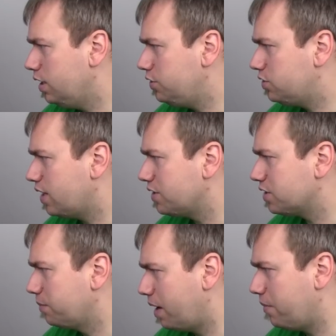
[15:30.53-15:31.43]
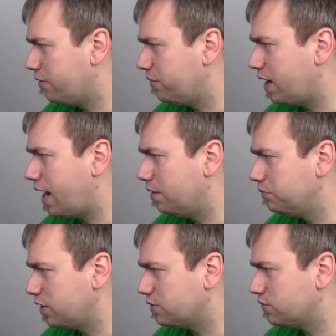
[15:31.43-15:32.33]
Each has a command benefit, and
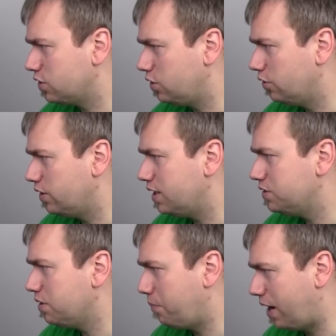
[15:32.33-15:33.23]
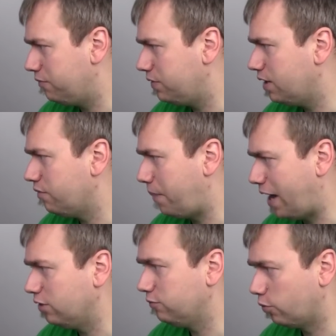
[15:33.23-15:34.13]
objective secured is the benefit of a
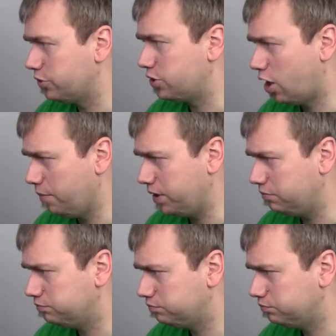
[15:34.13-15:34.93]
Battleforged army.